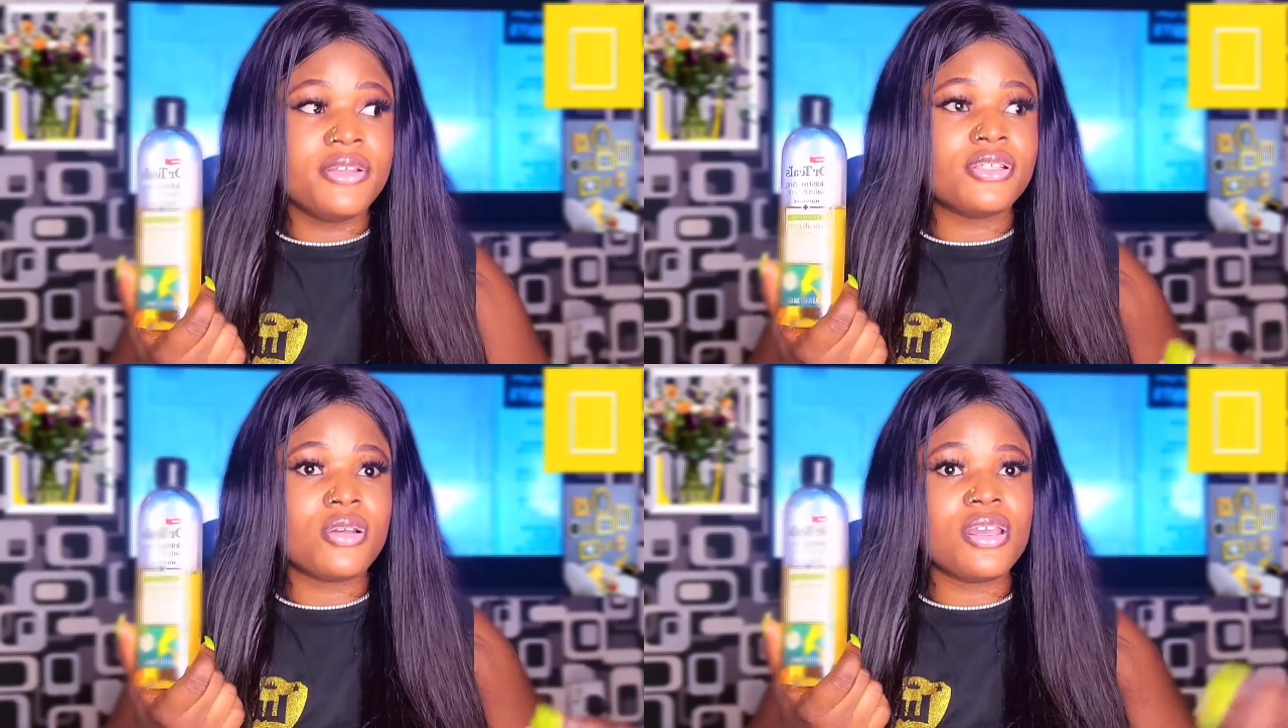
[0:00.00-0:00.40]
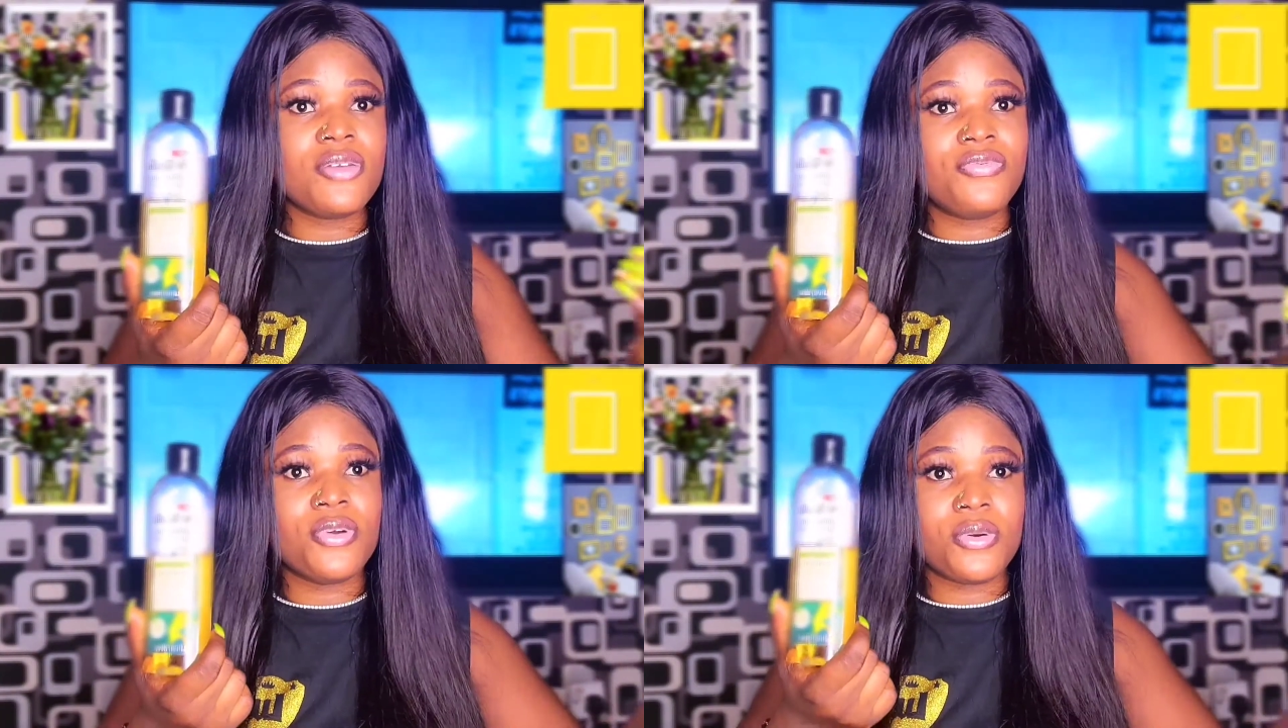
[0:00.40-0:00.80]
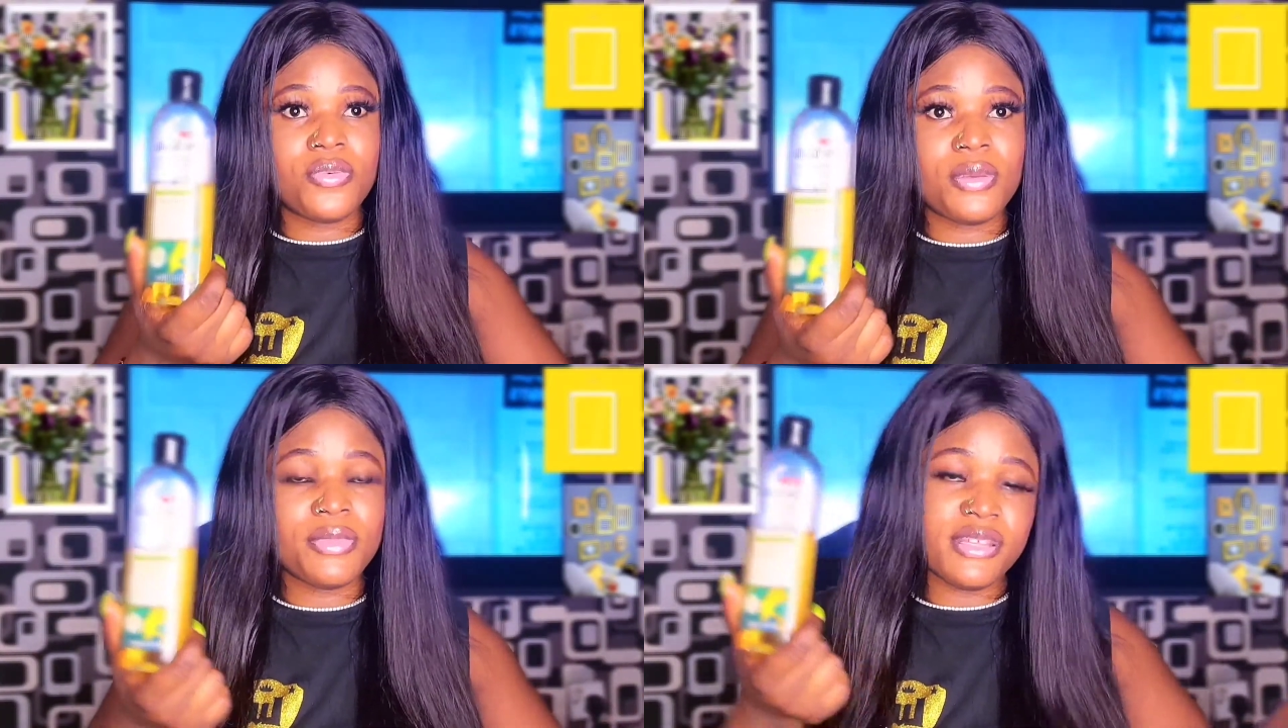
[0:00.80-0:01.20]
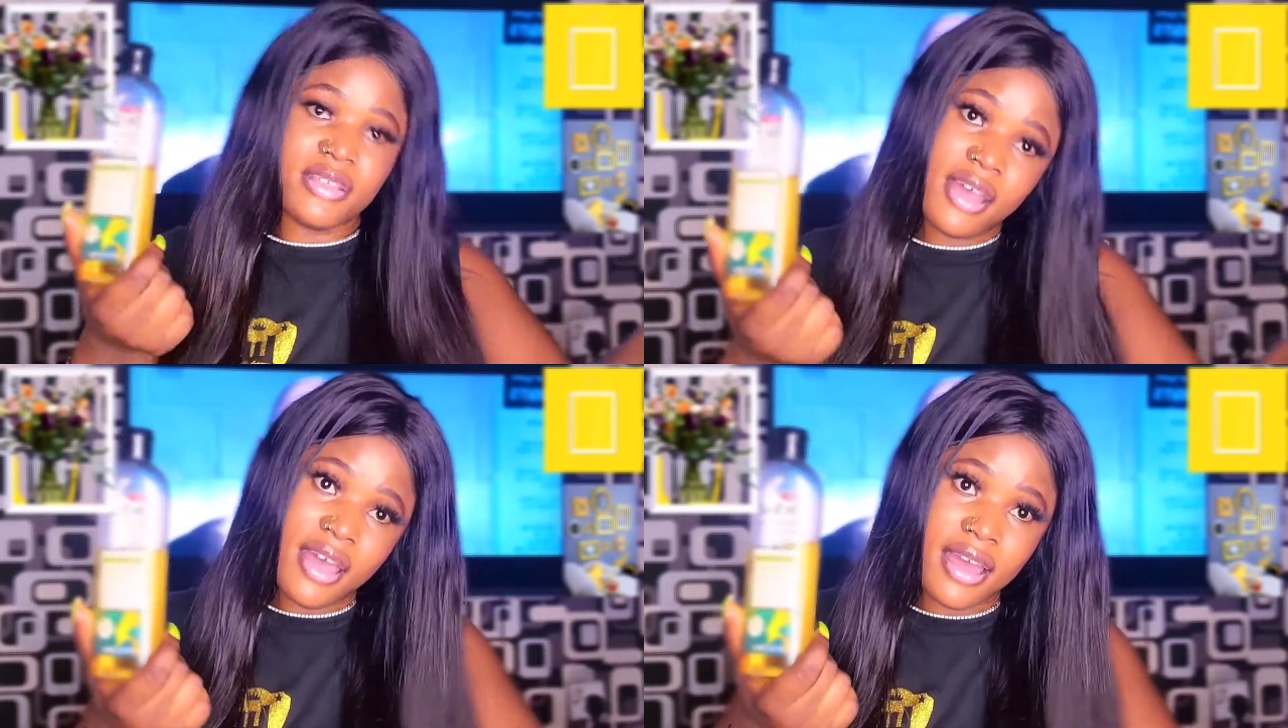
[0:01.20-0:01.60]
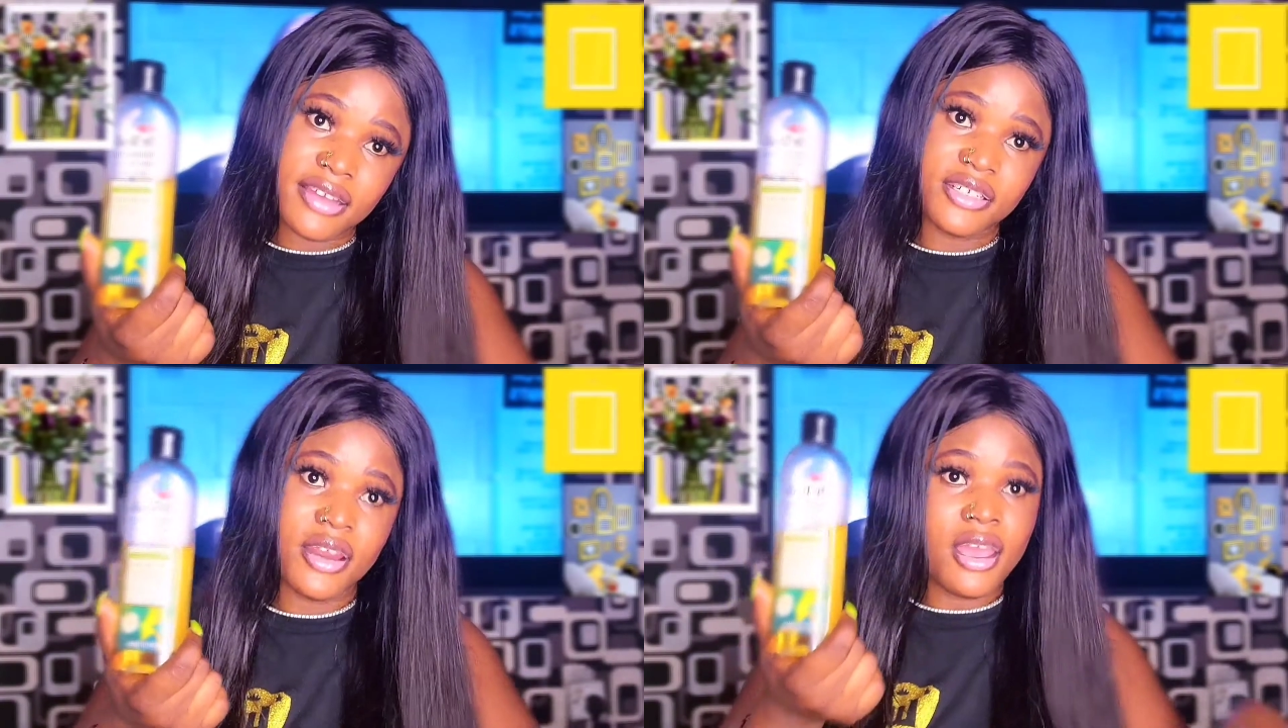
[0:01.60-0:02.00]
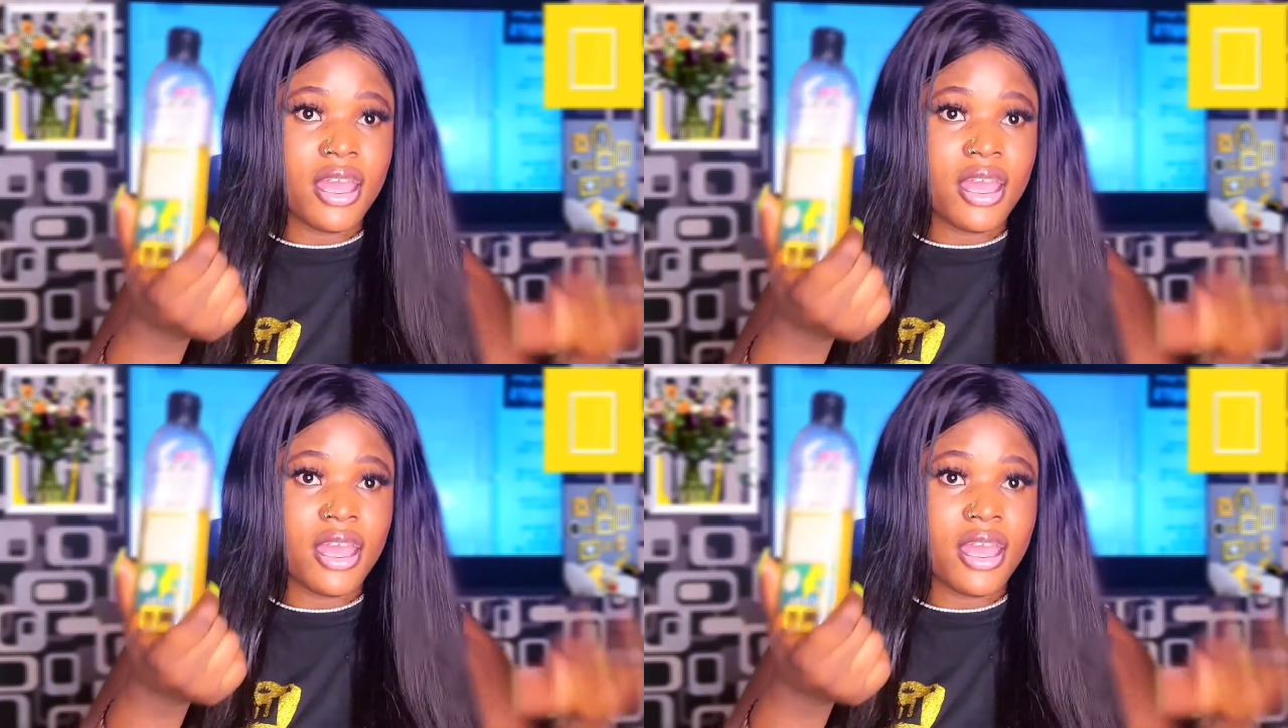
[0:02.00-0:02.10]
So if your cream is harsh